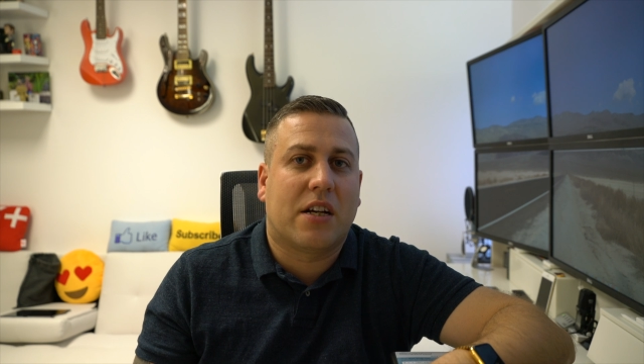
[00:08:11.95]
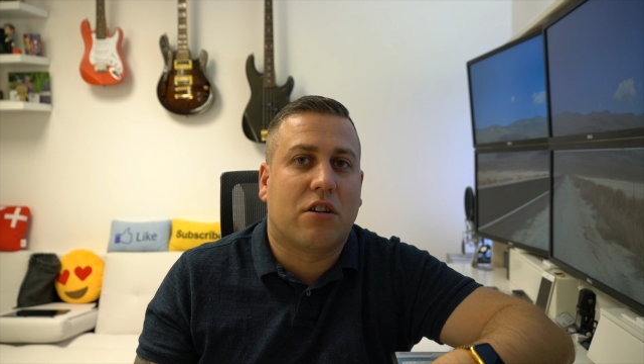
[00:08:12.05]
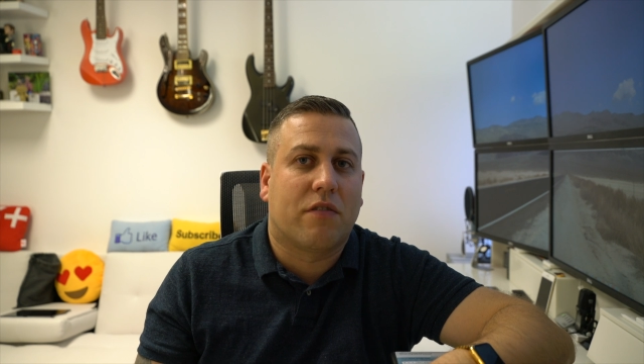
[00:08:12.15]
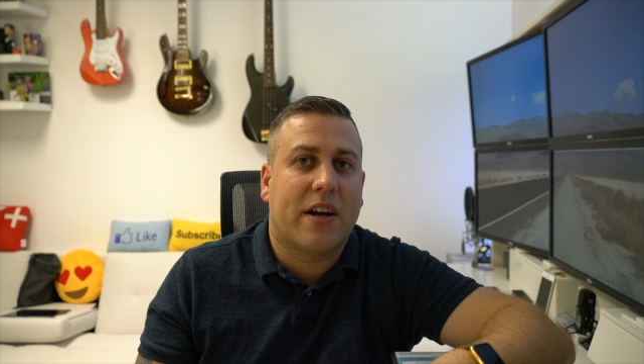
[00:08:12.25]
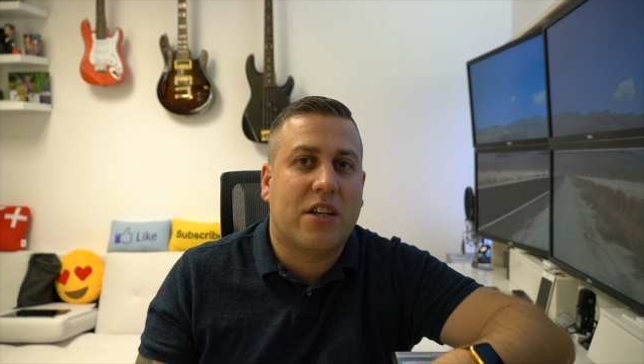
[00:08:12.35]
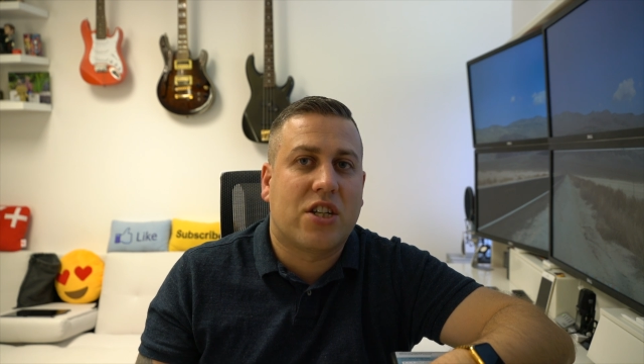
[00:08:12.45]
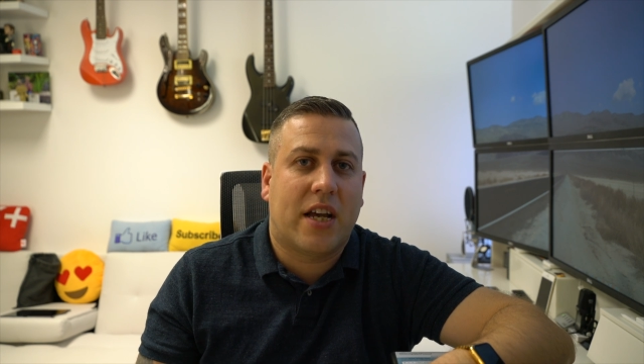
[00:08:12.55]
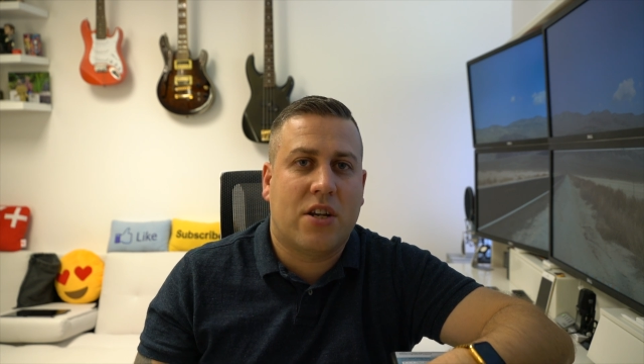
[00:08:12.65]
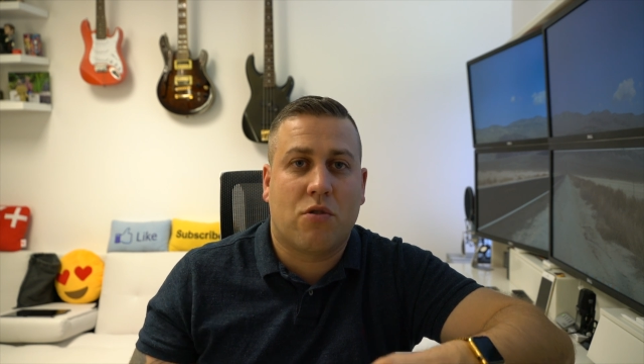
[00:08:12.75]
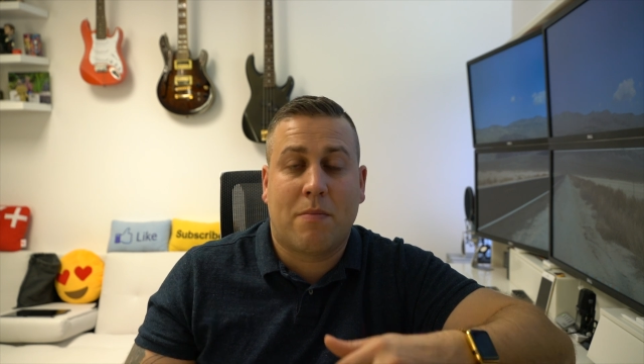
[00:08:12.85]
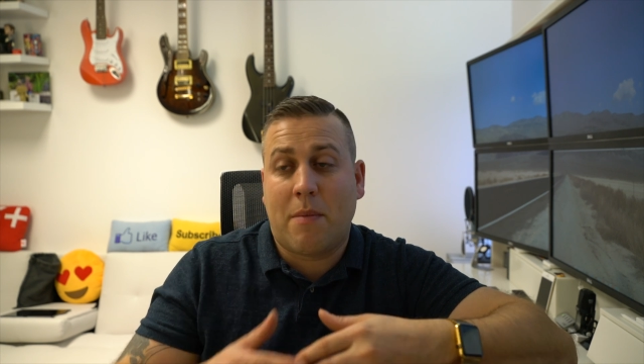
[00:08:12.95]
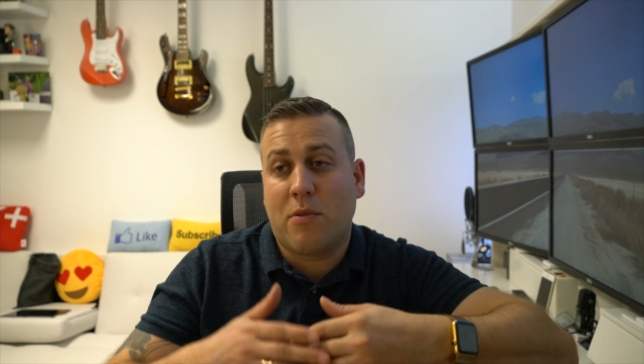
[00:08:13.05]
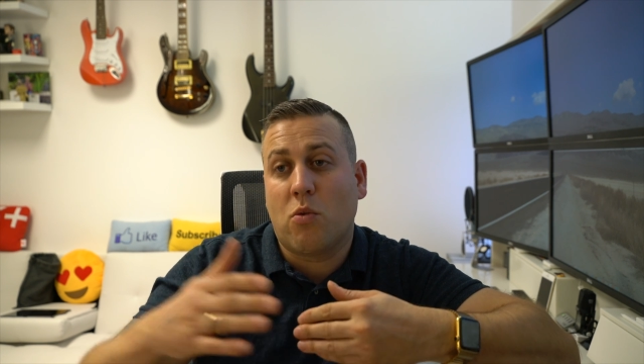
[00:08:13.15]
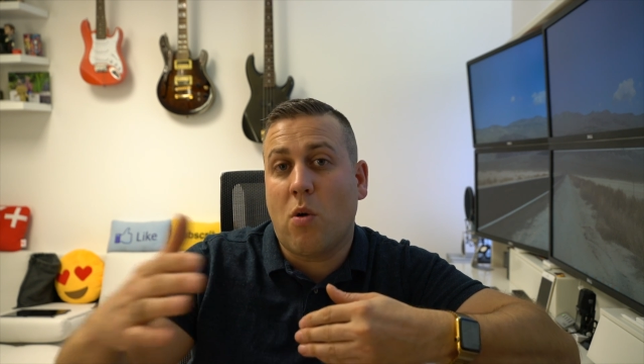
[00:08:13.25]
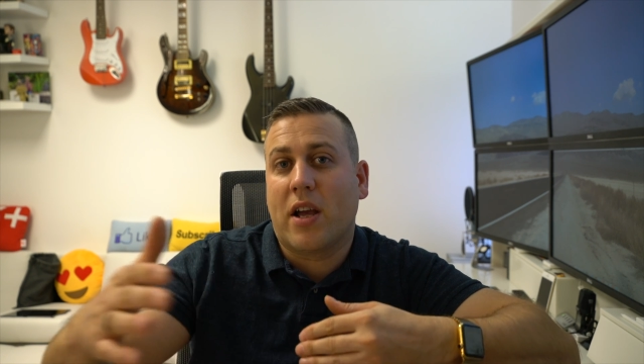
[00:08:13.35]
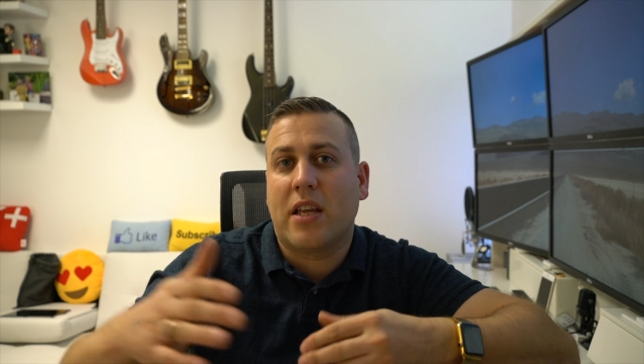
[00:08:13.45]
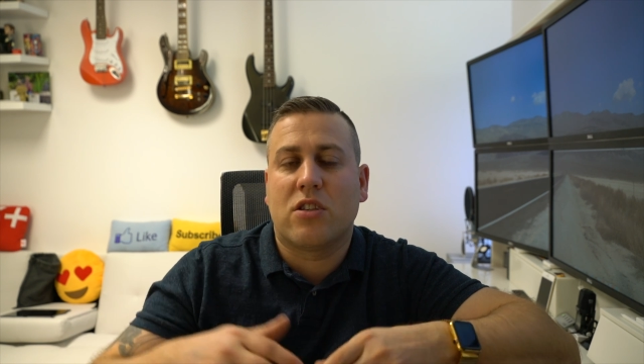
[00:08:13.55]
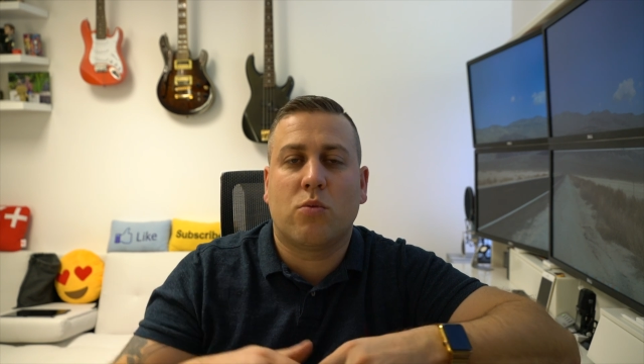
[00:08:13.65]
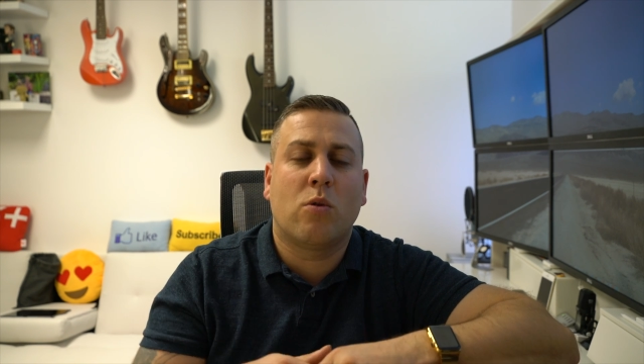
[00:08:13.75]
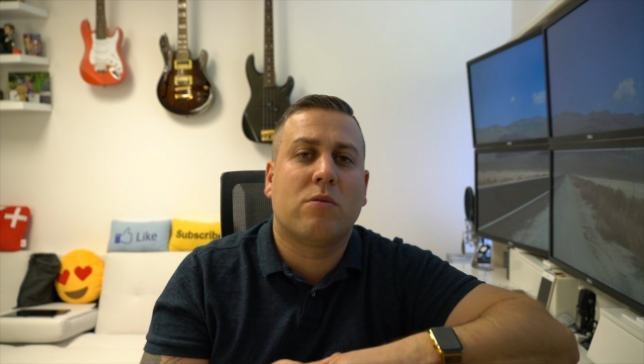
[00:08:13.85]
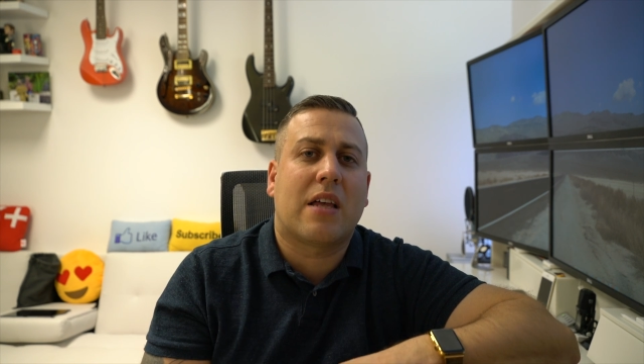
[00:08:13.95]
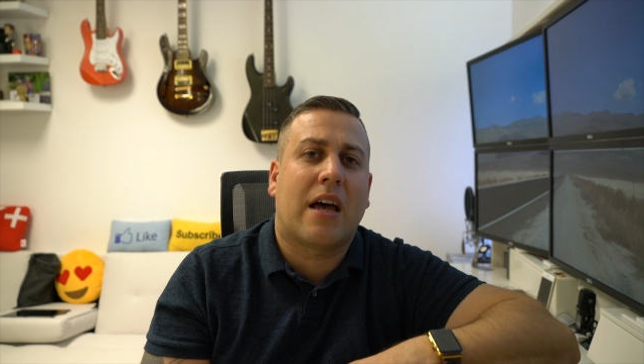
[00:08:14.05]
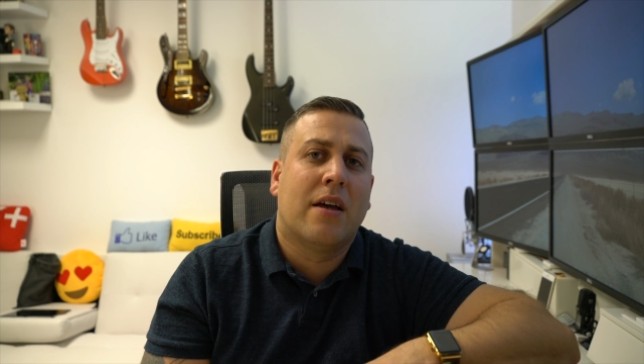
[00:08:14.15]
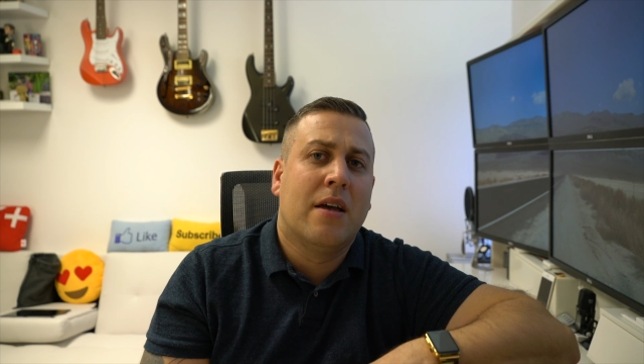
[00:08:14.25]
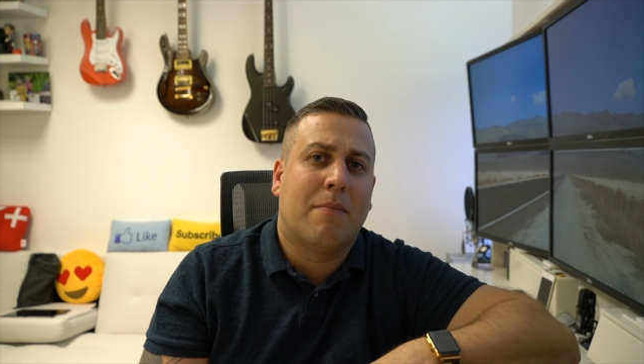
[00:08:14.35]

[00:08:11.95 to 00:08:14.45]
a career change or maybe you're working towards that.